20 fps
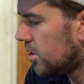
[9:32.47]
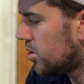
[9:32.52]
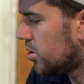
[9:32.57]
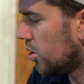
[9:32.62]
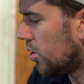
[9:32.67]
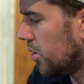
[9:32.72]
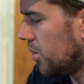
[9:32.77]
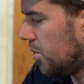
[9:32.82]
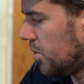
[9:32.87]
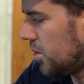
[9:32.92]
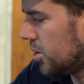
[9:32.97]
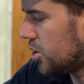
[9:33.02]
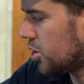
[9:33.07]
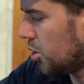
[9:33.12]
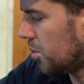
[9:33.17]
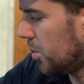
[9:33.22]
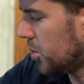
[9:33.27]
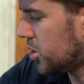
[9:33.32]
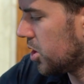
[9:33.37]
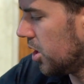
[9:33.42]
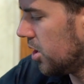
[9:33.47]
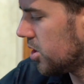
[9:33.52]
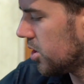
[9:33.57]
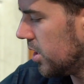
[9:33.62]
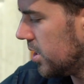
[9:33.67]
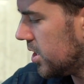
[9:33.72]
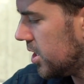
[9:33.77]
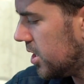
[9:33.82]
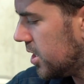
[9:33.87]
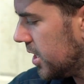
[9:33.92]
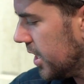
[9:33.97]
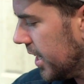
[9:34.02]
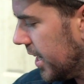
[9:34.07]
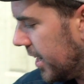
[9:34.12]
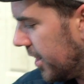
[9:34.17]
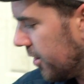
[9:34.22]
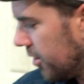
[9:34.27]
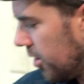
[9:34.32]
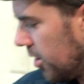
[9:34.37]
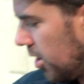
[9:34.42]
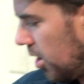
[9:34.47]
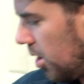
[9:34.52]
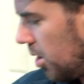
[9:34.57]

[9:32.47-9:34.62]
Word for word: So the, the turbocharger, as you see here,